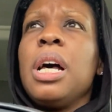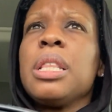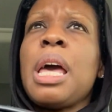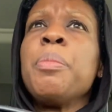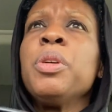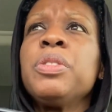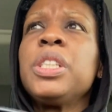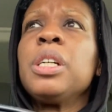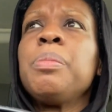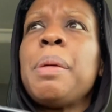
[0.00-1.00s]
they moved
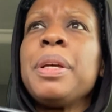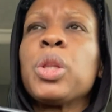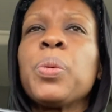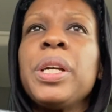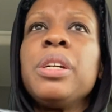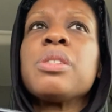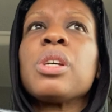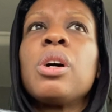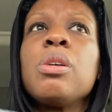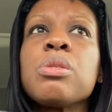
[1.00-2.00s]
here maybe 3 years
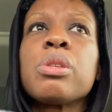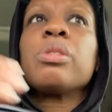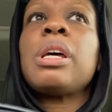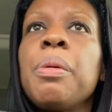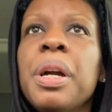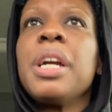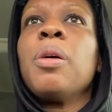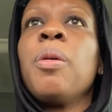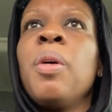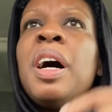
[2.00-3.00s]
ago, so they were
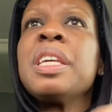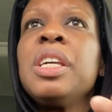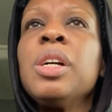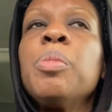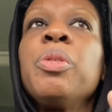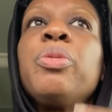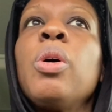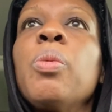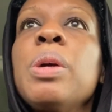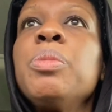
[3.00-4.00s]
here a year
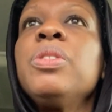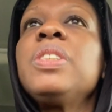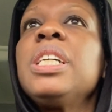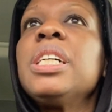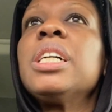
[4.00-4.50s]
before we moved here,